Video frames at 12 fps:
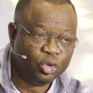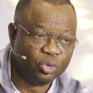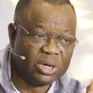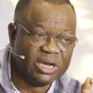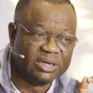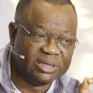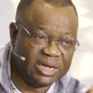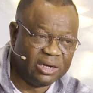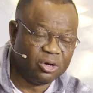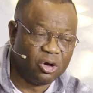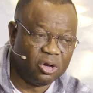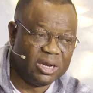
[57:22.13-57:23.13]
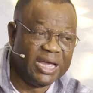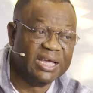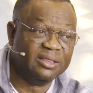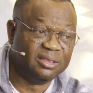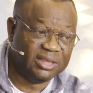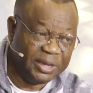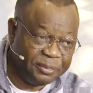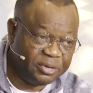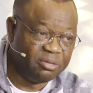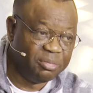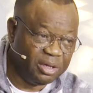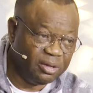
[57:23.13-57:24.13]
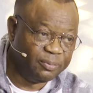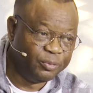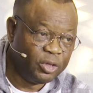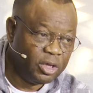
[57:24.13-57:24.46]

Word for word: you can tell God, exempt me.